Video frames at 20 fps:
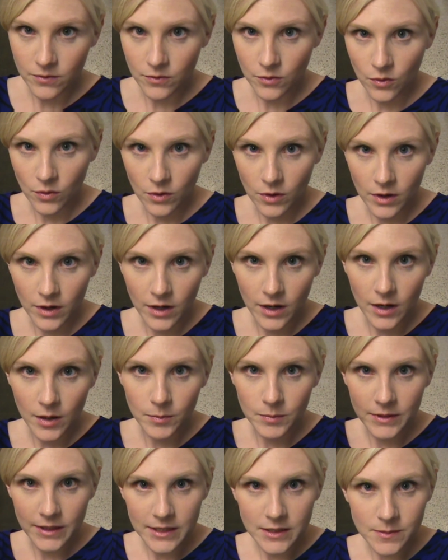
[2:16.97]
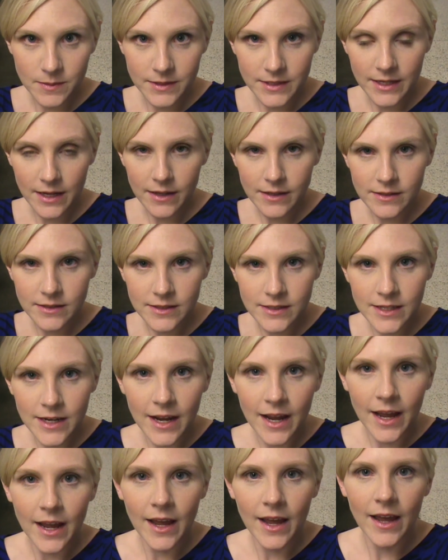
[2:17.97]
for placement test
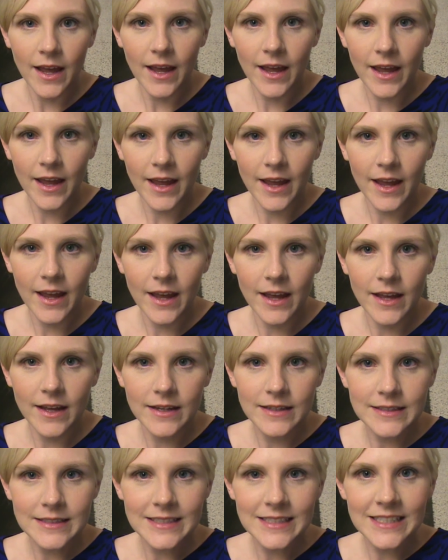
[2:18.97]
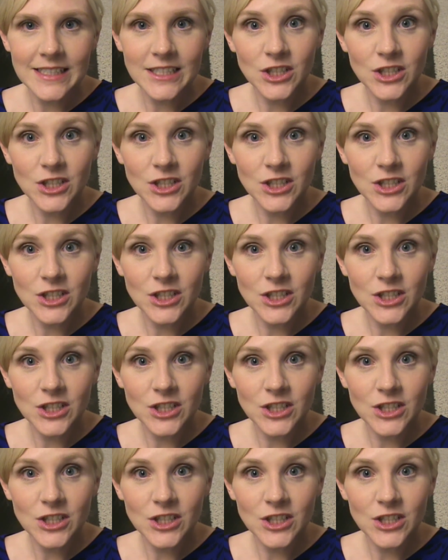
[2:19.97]
and